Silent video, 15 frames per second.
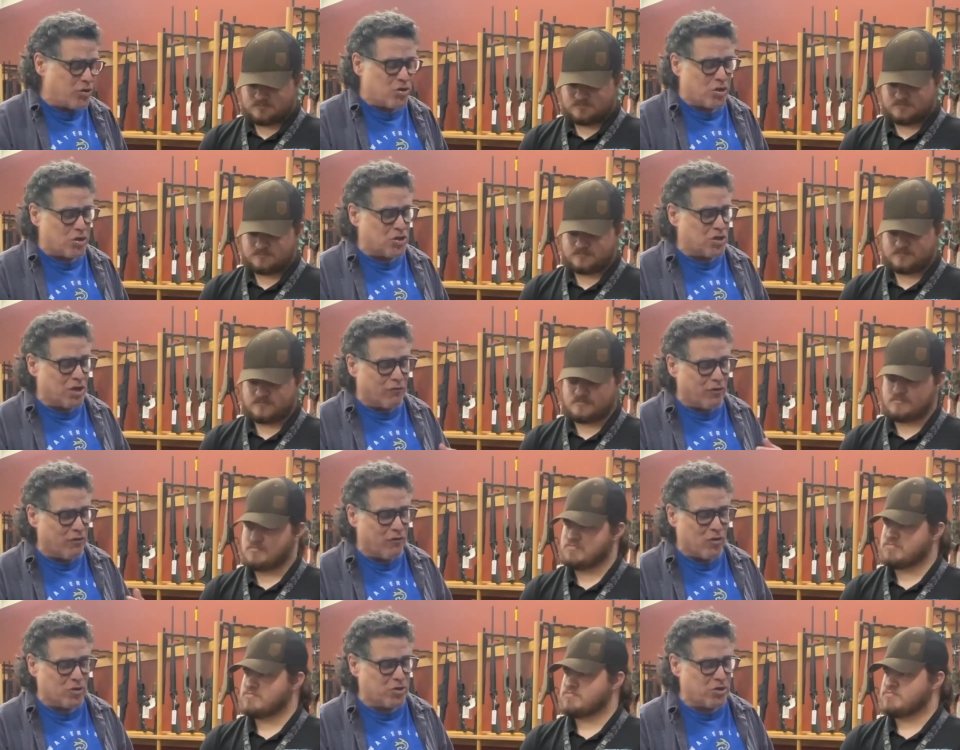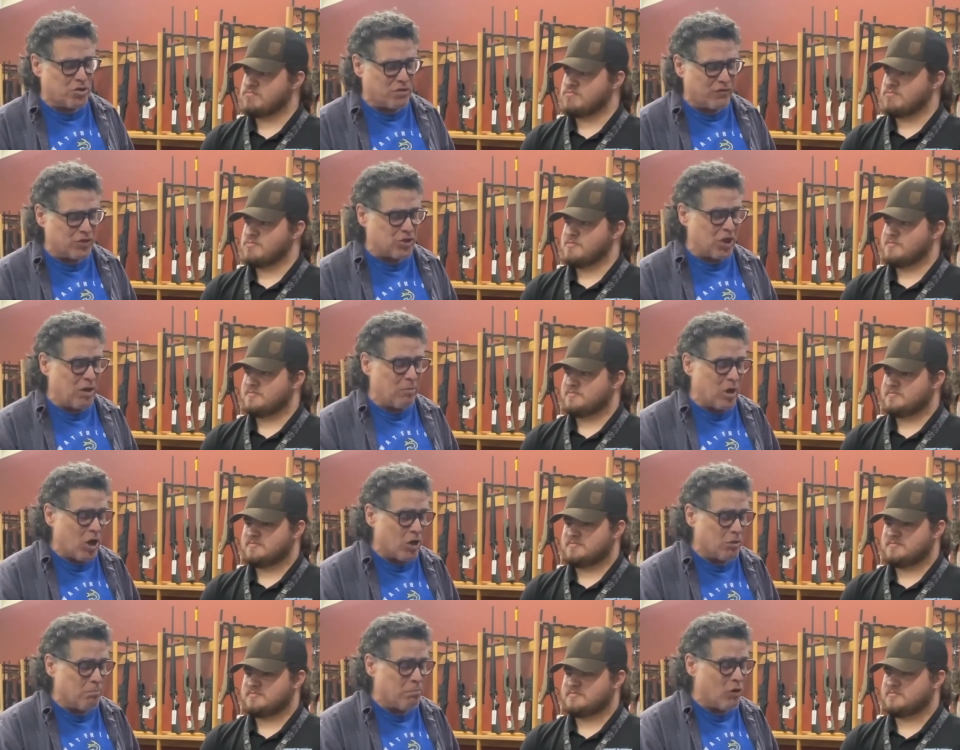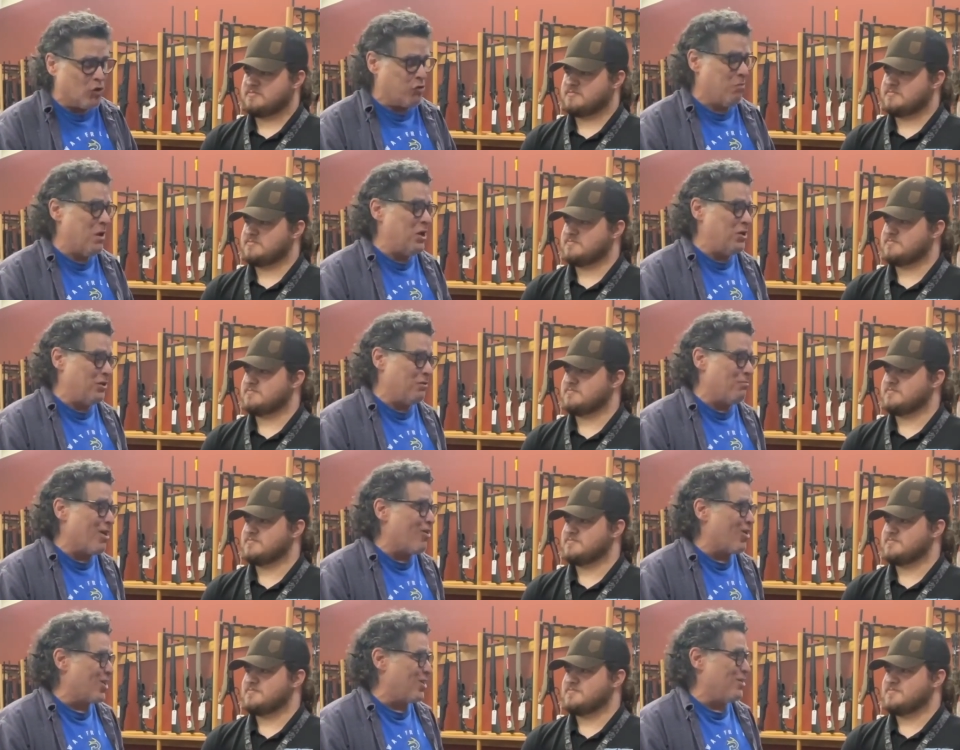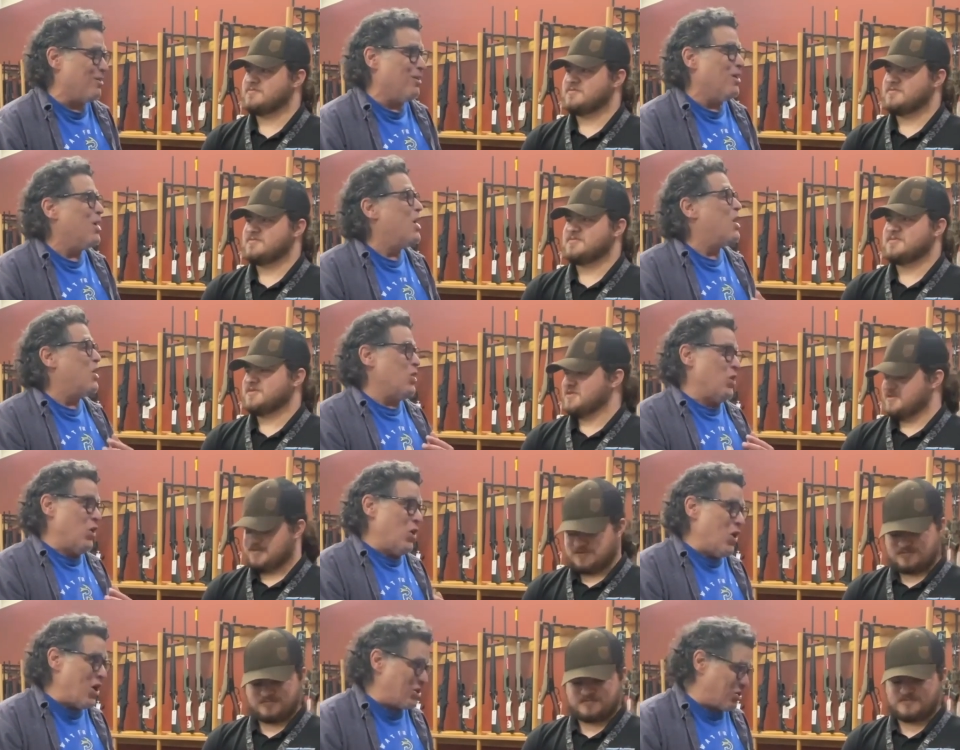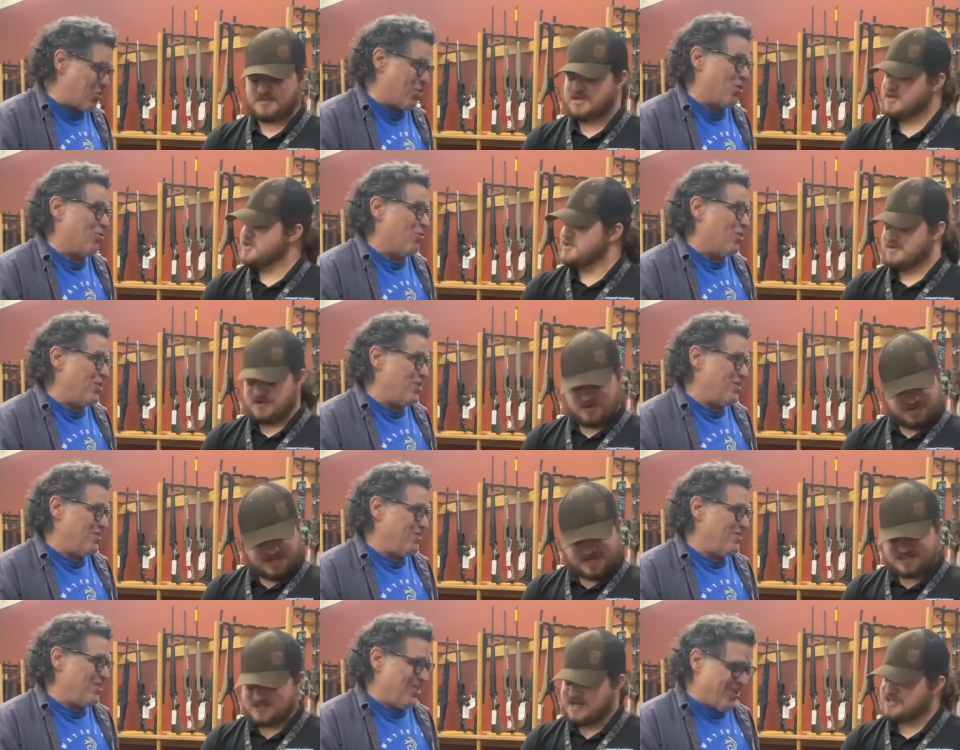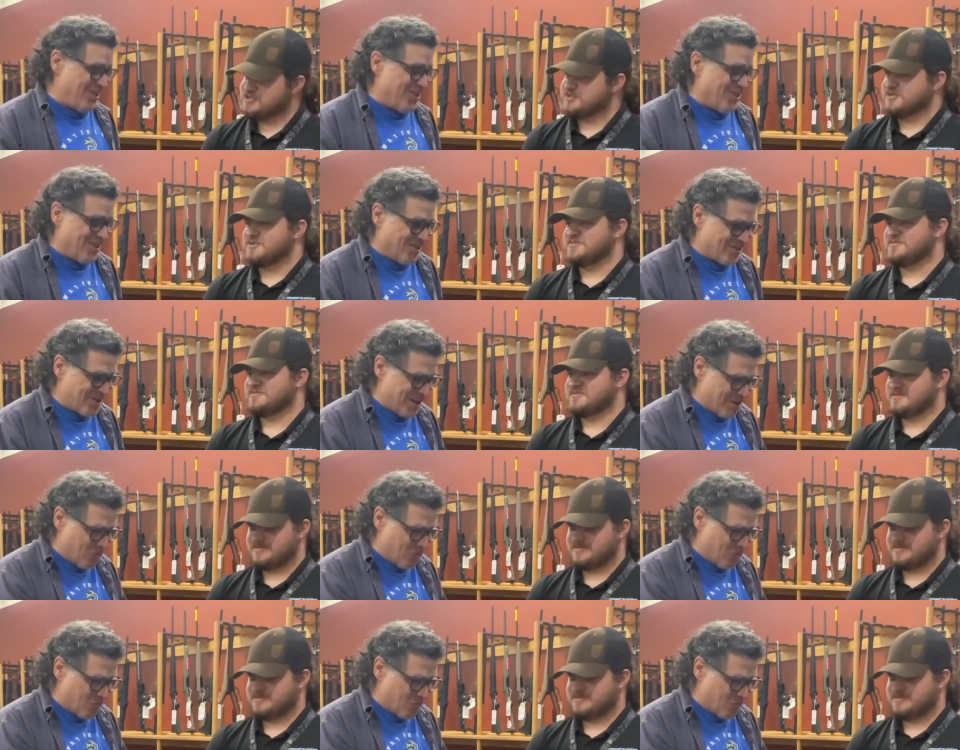Speaker 1: just different versions of the same gun, both made in America. Not true. No, that is not true. Okay,